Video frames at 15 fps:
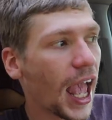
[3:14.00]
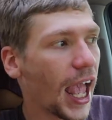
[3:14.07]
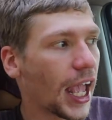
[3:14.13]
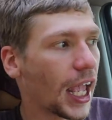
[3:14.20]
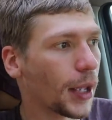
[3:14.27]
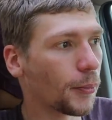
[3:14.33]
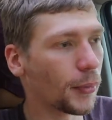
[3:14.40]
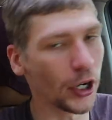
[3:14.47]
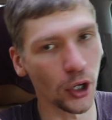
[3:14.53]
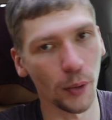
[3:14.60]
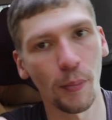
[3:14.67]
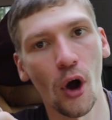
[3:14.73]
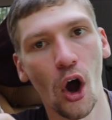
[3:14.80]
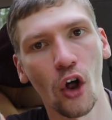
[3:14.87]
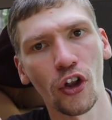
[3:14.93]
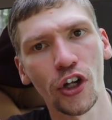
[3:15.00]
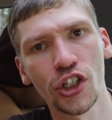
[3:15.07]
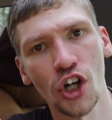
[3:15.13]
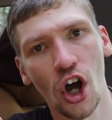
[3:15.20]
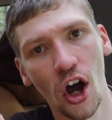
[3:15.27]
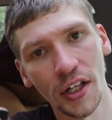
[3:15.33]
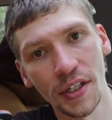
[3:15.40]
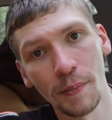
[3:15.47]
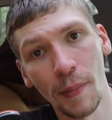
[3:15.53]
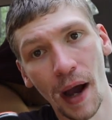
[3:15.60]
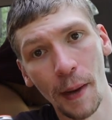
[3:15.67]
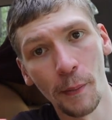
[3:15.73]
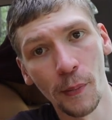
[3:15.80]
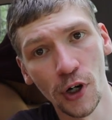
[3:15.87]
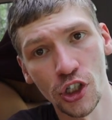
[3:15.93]
a mirror polish on
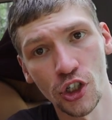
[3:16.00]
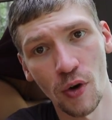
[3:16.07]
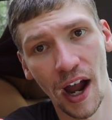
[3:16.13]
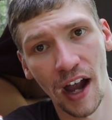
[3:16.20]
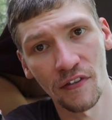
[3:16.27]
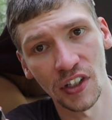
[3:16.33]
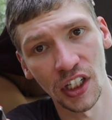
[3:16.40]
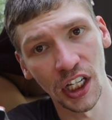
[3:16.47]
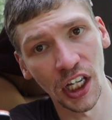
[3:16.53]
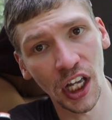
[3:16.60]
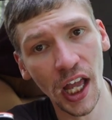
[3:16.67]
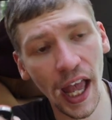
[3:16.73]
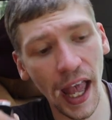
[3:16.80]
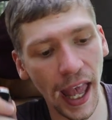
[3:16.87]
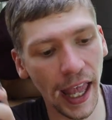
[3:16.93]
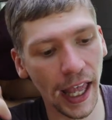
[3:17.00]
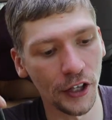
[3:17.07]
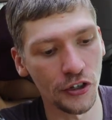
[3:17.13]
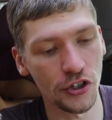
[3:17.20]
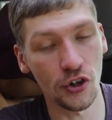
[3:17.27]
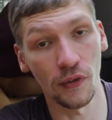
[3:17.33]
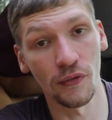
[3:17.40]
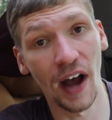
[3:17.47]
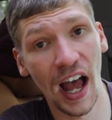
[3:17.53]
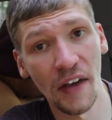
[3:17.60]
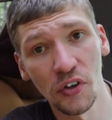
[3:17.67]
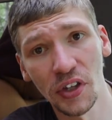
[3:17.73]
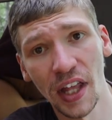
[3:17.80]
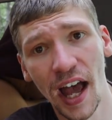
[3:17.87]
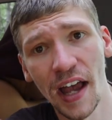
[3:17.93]
my bushcrafting and
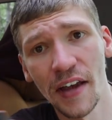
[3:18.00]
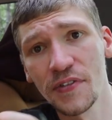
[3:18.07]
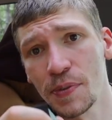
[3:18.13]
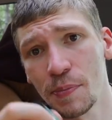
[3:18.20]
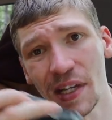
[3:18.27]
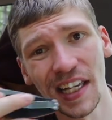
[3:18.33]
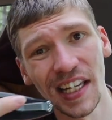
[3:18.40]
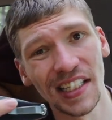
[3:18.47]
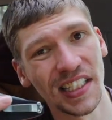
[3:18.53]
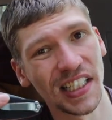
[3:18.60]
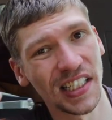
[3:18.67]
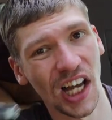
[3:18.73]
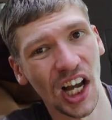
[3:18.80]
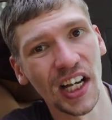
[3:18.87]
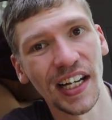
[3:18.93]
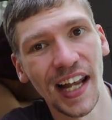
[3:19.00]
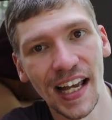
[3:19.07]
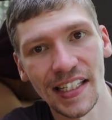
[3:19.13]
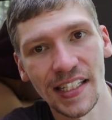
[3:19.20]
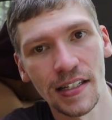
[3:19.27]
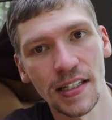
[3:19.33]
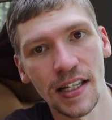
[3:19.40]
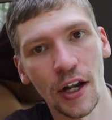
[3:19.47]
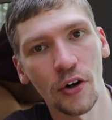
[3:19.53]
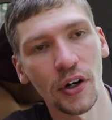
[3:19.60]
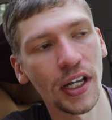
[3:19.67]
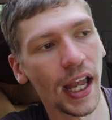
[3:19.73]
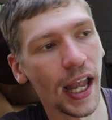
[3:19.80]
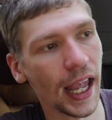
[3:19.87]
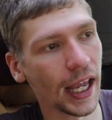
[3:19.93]
survival knives because it's
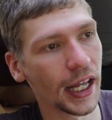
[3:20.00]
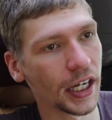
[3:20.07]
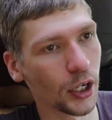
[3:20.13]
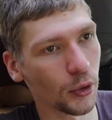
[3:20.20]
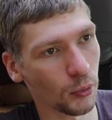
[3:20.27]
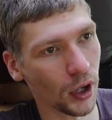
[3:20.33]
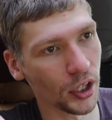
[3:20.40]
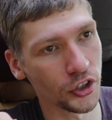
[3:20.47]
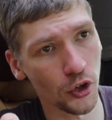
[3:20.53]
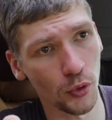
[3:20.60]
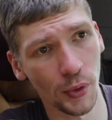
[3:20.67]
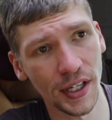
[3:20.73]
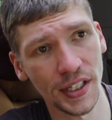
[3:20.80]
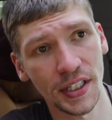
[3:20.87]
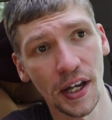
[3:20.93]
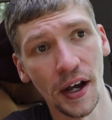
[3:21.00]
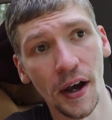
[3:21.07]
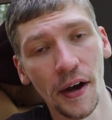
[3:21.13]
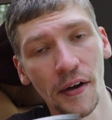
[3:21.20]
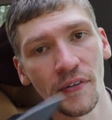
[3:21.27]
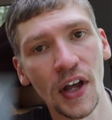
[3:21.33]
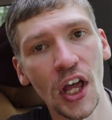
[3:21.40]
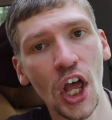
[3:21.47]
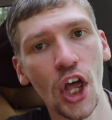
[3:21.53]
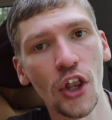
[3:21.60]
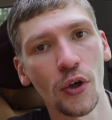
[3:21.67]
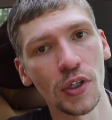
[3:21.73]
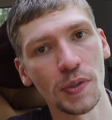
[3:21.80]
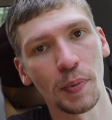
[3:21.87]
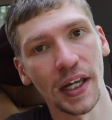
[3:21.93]
unnecessary and it runs a risk of
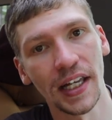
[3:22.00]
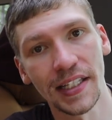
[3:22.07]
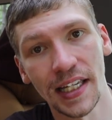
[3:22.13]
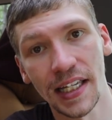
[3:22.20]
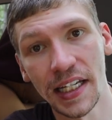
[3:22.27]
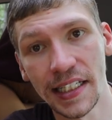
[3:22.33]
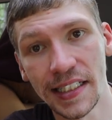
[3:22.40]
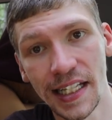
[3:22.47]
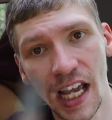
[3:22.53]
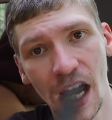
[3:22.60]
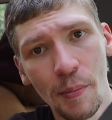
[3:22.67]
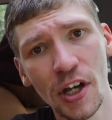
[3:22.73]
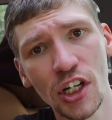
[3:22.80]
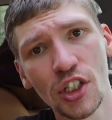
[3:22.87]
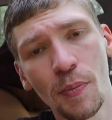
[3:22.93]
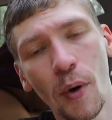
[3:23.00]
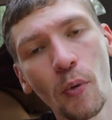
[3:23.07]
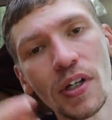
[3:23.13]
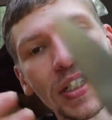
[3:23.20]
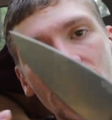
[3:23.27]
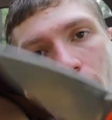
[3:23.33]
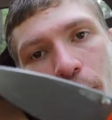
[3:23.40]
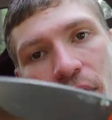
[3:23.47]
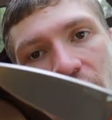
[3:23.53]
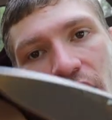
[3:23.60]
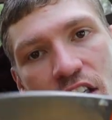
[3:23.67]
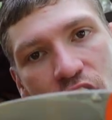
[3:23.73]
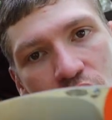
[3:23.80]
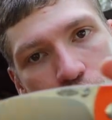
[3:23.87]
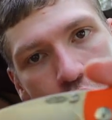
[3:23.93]
those blades getting damaged. But with something
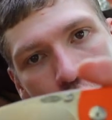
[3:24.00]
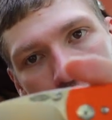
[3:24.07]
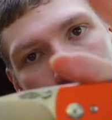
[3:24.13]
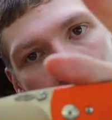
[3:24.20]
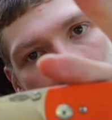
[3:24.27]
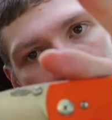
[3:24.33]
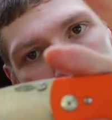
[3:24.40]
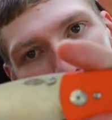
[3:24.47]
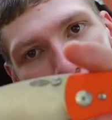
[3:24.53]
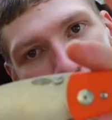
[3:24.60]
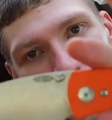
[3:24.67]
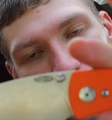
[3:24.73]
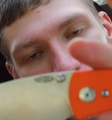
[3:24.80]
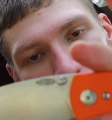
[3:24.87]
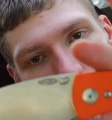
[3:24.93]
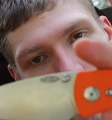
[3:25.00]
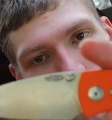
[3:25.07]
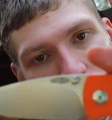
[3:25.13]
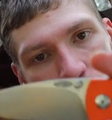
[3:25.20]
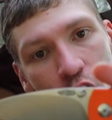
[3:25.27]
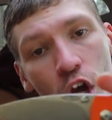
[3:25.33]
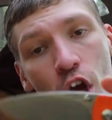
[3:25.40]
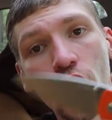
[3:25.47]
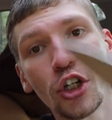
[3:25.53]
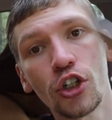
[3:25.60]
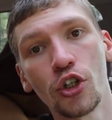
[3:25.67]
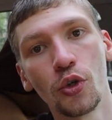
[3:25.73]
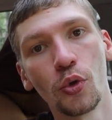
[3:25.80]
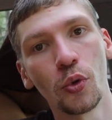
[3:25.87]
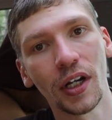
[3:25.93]
that's legitimately going to be used
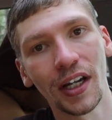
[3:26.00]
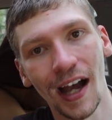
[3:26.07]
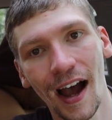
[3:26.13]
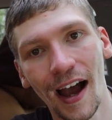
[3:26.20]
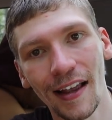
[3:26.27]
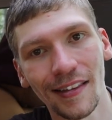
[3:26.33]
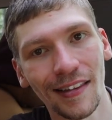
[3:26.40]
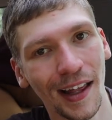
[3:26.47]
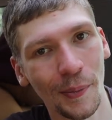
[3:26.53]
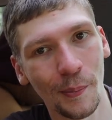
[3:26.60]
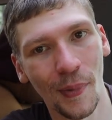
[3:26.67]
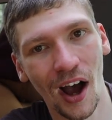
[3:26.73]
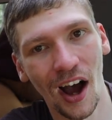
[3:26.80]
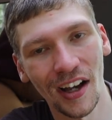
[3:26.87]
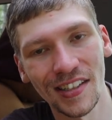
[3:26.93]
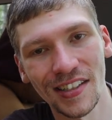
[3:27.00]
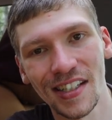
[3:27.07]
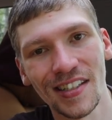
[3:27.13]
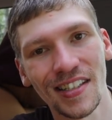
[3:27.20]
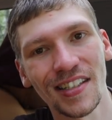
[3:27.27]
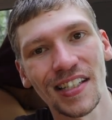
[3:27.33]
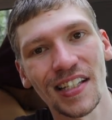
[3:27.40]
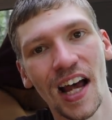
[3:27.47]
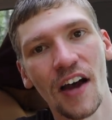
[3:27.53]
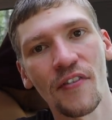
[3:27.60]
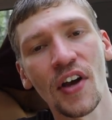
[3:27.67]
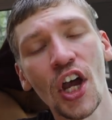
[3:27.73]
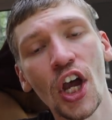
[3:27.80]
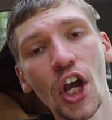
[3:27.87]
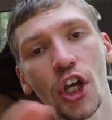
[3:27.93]
to cut like boxes and stuff,
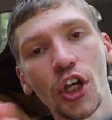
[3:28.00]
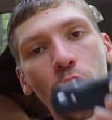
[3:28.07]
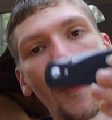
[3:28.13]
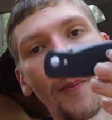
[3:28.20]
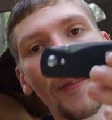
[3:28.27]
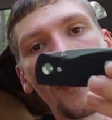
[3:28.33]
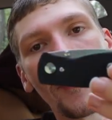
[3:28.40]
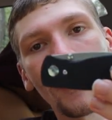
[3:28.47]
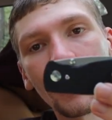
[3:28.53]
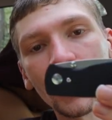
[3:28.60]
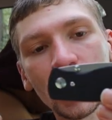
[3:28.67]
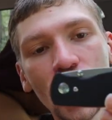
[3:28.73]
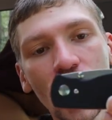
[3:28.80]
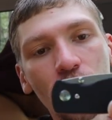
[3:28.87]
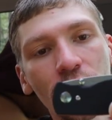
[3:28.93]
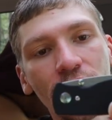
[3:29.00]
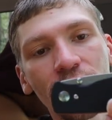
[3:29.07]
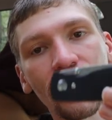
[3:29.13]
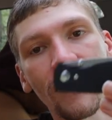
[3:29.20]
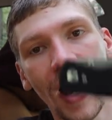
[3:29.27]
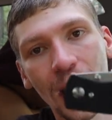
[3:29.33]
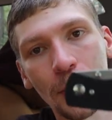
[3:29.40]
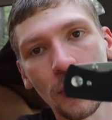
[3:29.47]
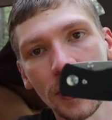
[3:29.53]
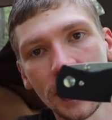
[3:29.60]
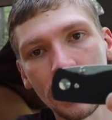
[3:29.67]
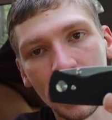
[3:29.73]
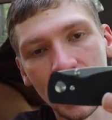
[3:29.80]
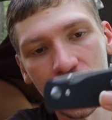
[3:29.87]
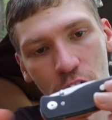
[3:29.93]
you know, generally five
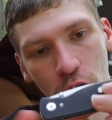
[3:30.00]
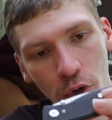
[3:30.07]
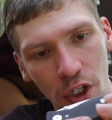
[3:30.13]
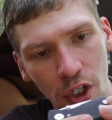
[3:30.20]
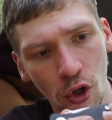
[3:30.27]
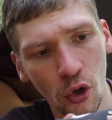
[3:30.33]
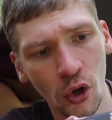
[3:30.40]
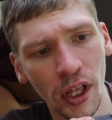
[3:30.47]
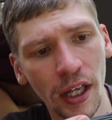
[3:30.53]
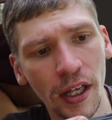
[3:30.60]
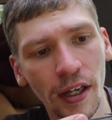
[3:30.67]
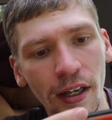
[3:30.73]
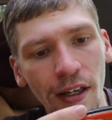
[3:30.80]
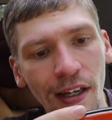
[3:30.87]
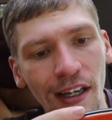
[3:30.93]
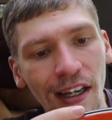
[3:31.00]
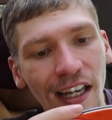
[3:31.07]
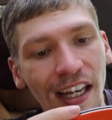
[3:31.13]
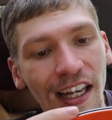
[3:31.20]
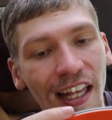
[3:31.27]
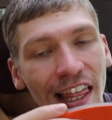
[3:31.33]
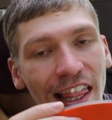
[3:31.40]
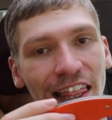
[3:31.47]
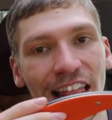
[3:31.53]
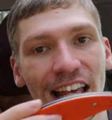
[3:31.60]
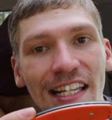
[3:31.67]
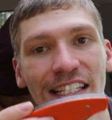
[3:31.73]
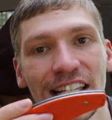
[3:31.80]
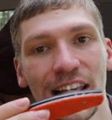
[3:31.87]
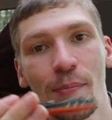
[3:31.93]
fibrous material
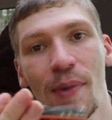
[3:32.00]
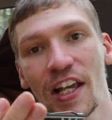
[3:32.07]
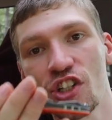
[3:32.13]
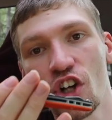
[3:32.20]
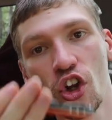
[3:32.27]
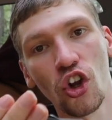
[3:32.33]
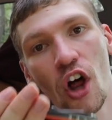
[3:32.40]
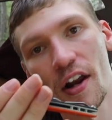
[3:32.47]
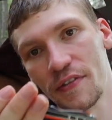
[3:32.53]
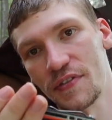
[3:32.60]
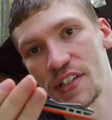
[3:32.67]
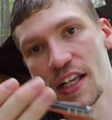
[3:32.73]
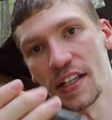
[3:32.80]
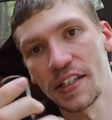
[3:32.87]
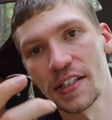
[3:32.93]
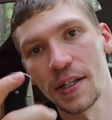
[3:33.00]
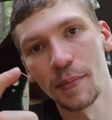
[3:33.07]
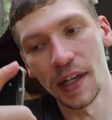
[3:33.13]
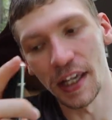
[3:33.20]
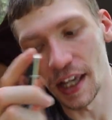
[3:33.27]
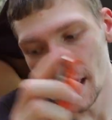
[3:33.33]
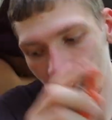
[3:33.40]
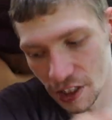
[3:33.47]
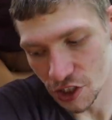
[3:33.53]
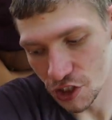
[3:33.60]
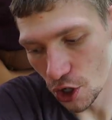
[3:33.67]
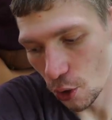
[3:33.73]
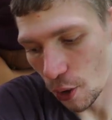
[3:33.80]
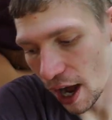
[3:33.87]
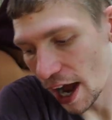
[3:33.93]
this it makes a lot of sense to me and
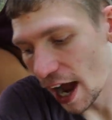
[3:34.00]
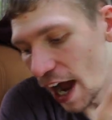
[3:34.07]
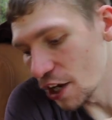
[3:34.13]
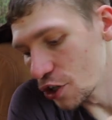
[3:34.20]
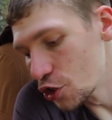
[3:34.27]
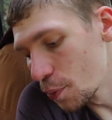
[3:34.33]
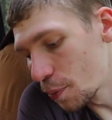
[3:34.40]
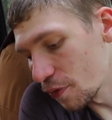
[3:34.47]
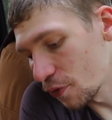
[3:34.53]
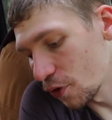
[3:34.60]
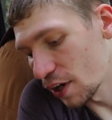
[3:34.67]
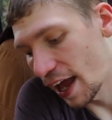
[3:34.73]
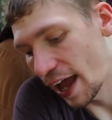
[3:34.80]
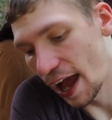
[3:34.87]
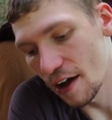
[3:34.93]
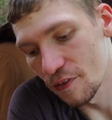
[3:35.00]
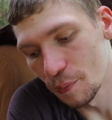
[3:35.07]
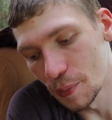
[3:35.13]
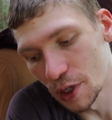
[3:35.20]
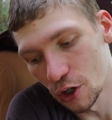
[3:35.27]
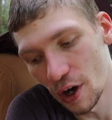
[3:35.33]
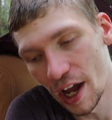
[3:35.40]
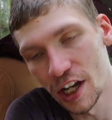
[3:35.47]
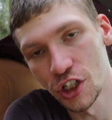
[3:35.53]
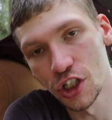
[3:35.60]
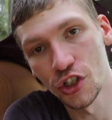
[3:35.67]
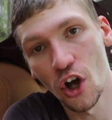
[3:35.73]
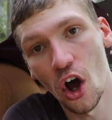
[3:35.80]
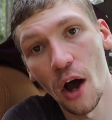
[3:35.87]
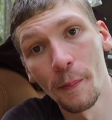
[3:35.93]
so I do prefer to have mirror
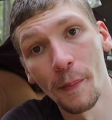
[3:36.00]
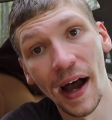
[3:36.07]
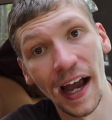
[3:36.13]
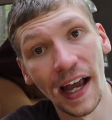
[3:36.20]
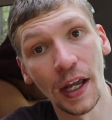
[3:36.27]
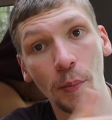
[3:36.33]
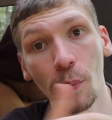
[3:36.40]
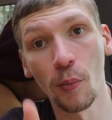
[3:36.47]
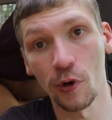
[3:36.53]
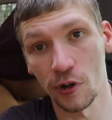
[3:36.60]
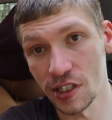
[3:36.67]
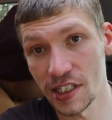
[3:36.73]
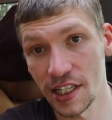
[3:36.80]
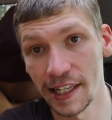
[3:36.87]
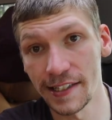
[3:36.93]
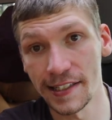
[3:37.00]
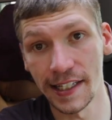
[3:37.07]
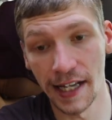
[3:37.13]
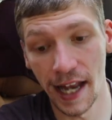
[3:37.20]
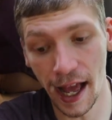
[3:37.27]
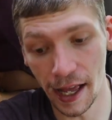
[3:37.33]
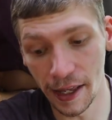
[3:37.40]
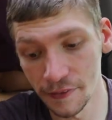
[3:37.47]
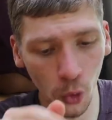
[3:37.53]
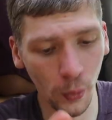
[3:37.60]
edges on my more slicey knife.